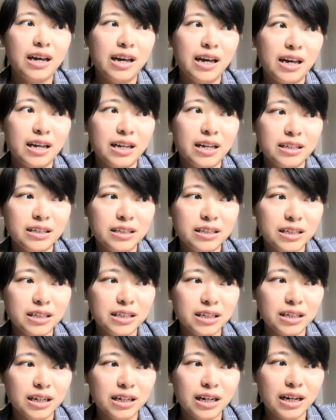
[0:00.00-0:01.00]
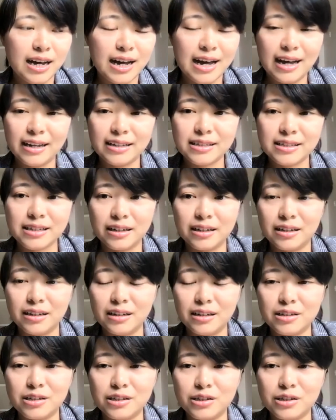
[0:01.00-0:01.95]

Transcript: and uh, ask uh,